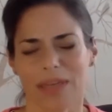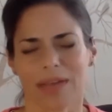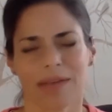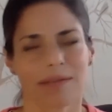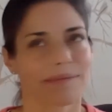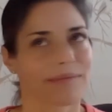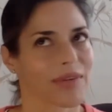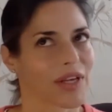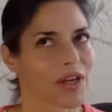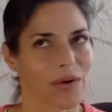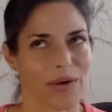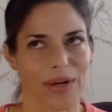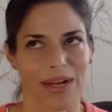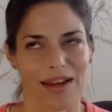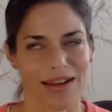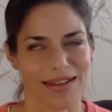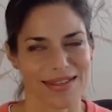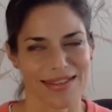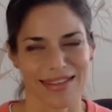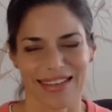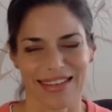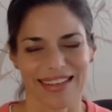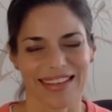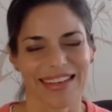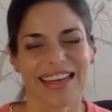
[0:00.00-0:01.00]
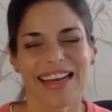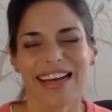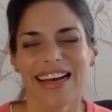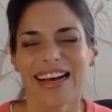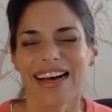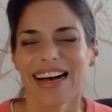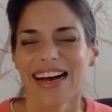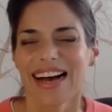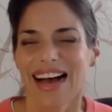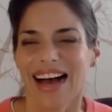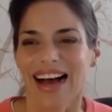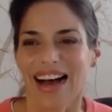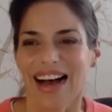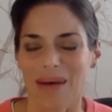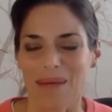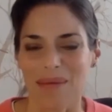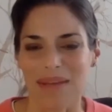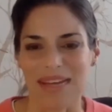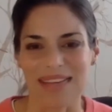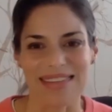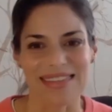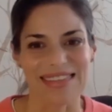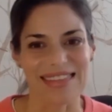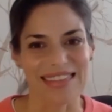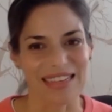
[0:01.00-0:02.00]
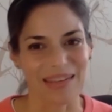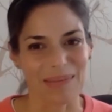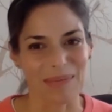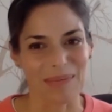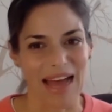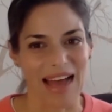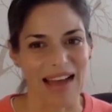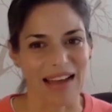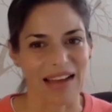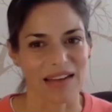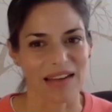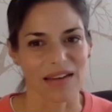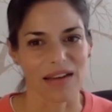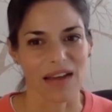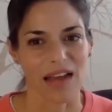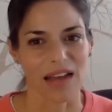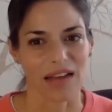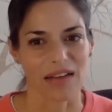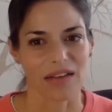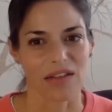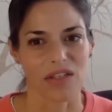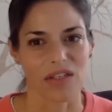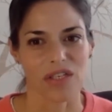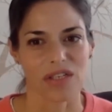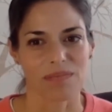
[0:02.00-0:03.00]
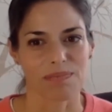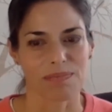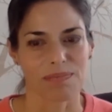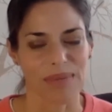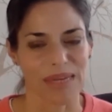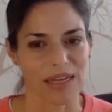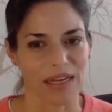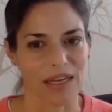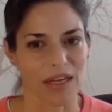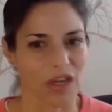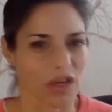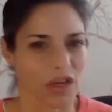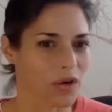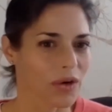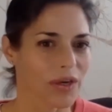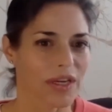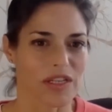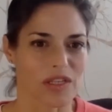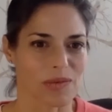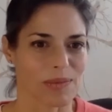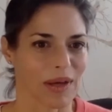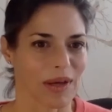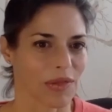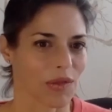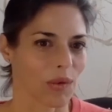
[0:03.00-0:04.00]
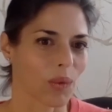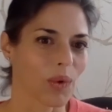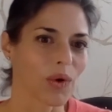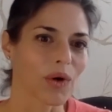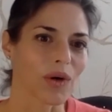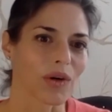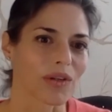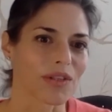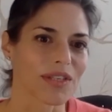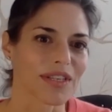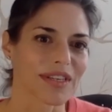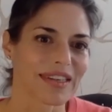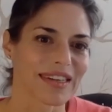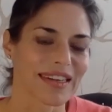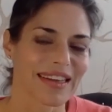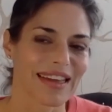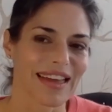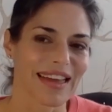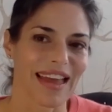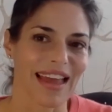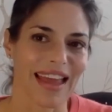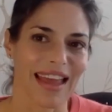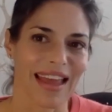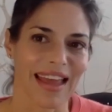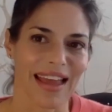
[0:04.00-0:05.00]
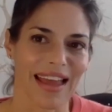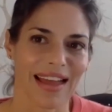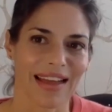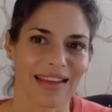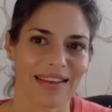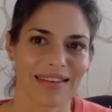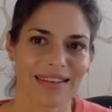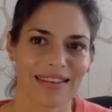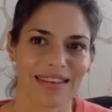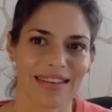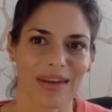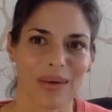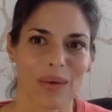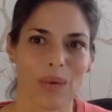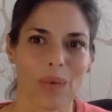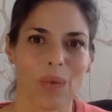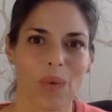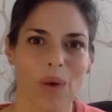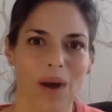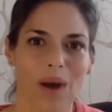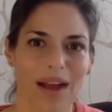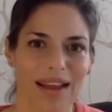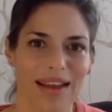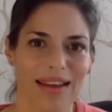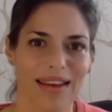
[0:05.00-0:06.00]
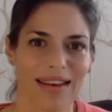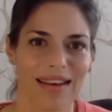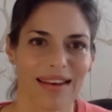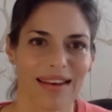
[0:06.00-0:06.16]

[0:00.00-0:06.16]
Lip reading: curiosity, and sitting back and just being curious about the world. And, what